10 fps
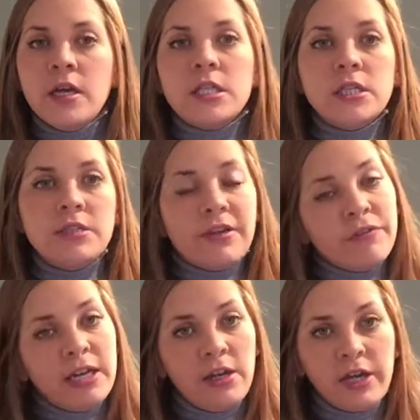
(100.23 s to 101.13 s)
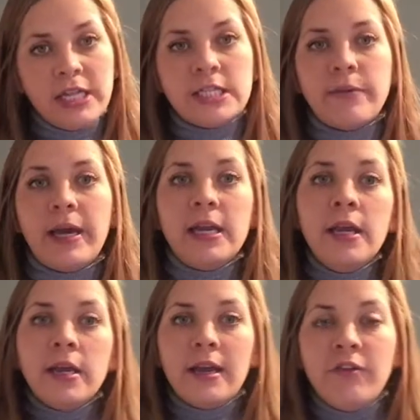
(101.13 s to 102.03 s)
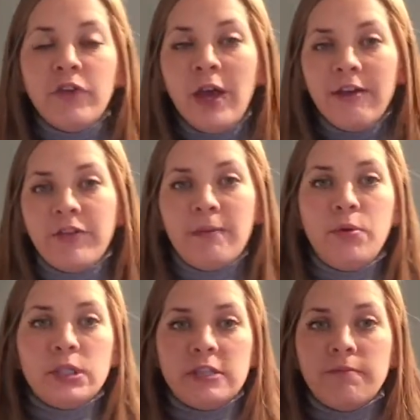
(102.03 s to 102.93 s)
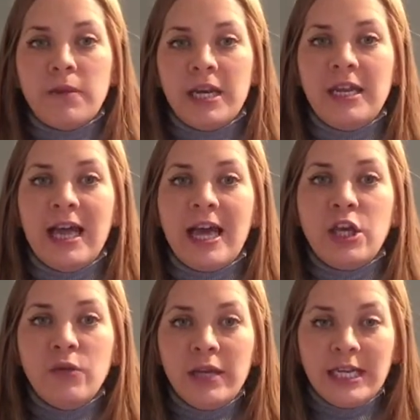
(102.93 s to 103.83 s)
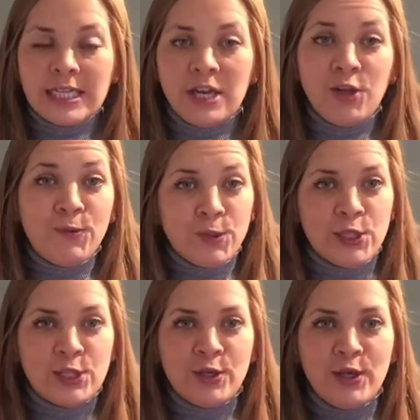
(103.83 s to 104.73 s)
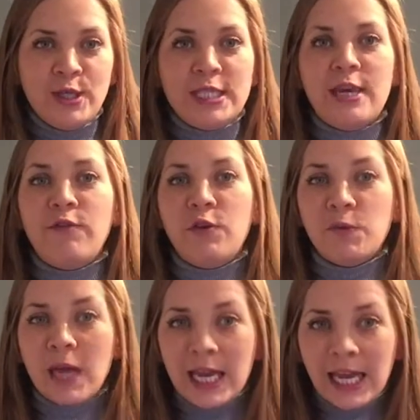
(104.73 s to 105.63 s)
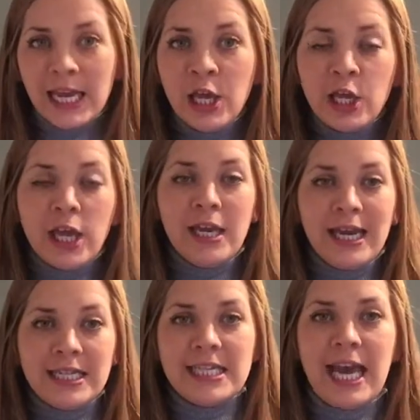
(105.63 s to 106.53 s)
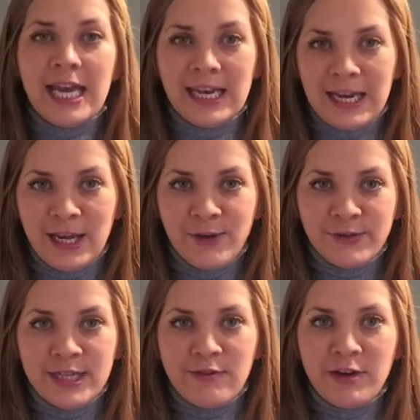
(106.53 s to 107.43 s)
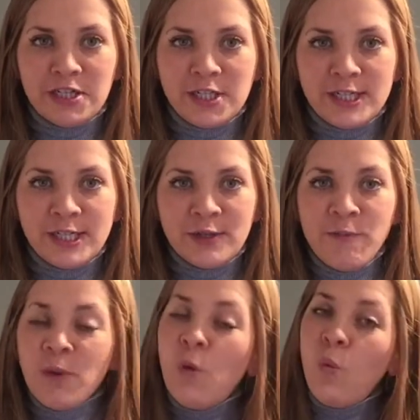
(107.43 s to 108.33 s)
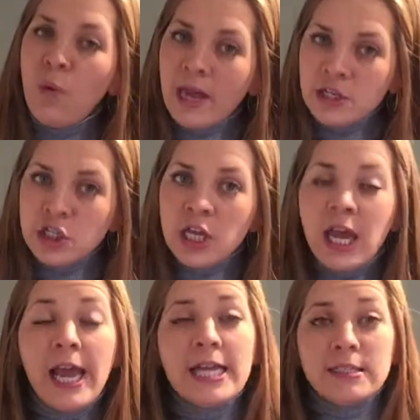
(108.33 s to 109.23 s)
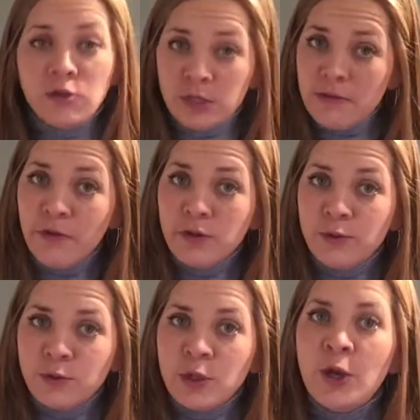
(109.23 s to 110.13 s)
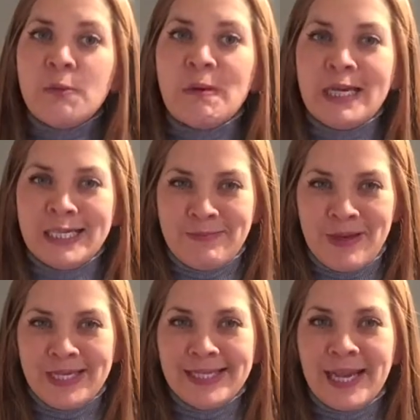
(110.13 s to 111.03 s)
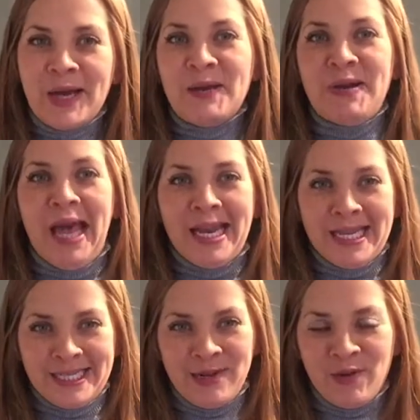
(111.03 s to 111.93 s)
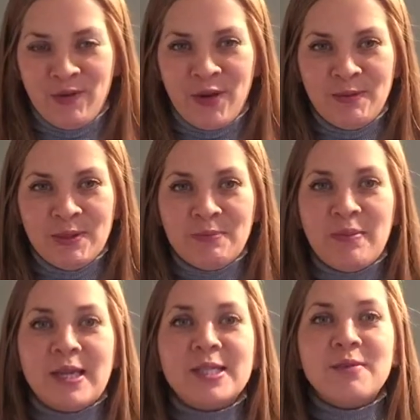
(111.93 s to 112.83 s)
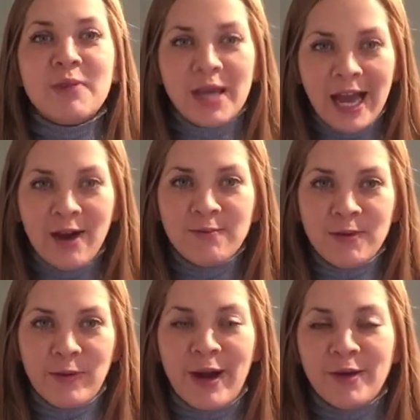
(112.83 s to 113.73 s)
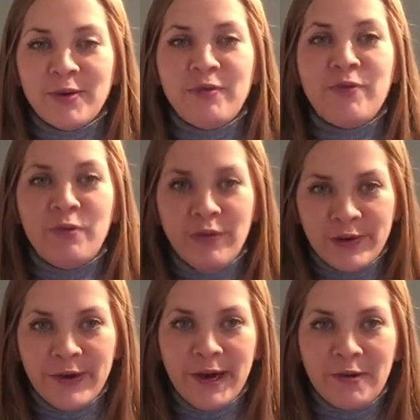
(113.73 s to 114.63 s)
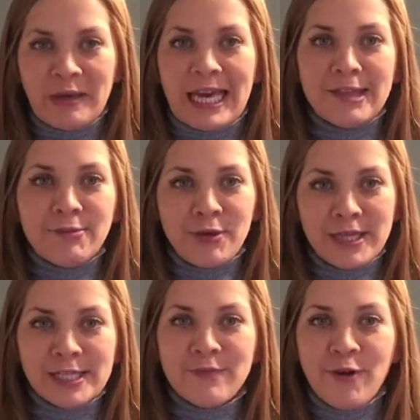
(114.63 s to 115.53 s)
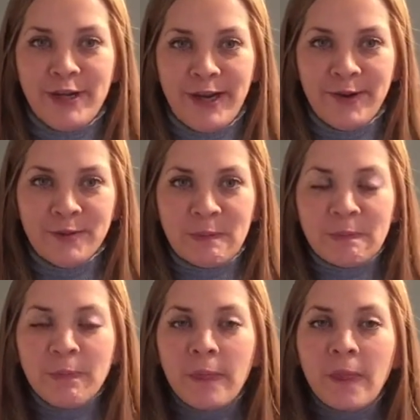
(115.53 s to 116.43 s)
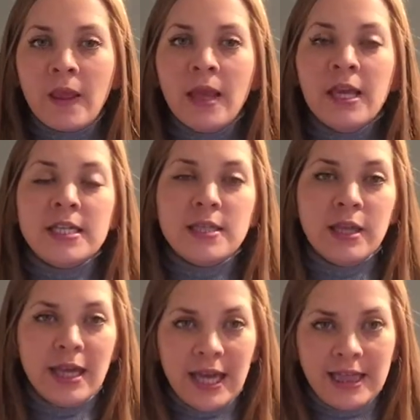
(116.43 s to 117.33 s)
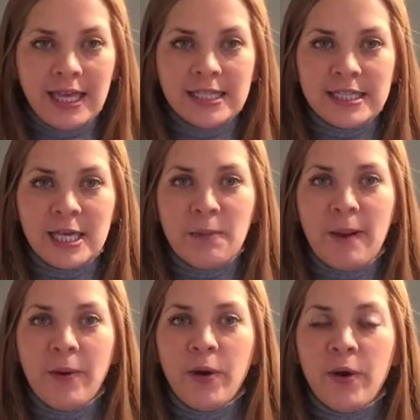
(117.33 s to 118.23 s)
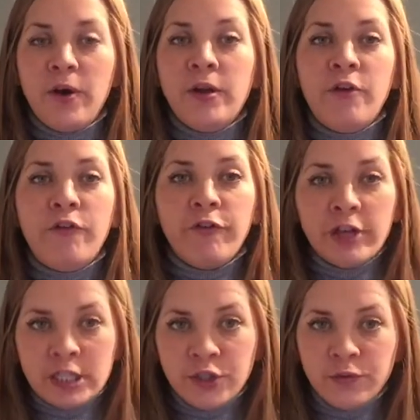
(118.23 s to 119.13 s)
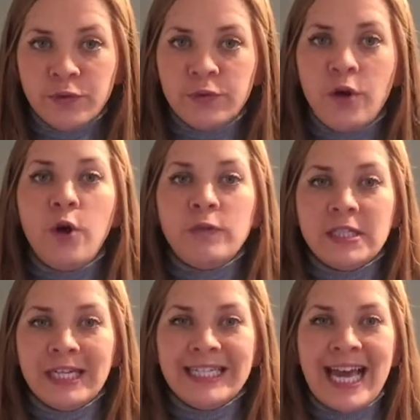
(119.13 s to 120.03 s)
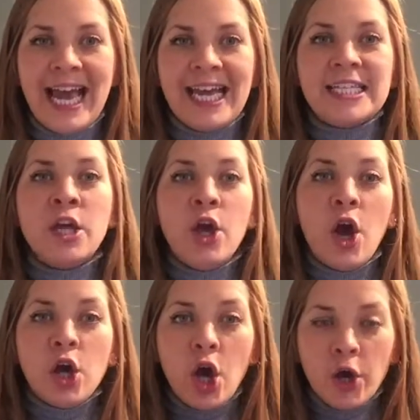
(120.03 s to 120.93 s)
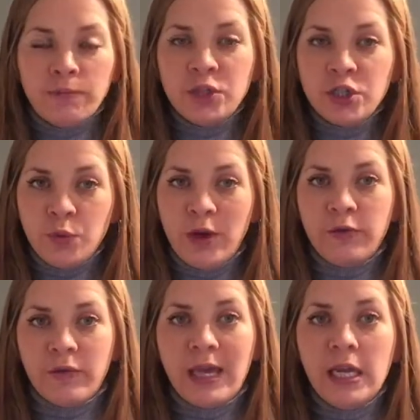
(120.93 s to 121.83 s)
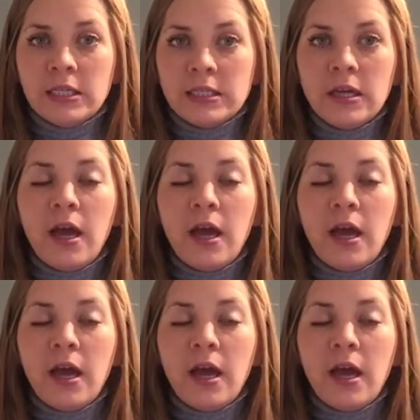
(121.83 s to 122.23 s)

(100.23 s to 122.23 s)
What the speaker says: So definitely look into it. Now, if you have that pot of money there, and you want to start using it for your nanny, you need to get your nanny Ofsted registered, which is not difficult, but it's a bit slow and there's a lot of hoop jumping. So I'm going to help you out, and we'll figure out how we get through this right now. So the key things to think about are, first of all, Ofsted takes up to 12 weeks.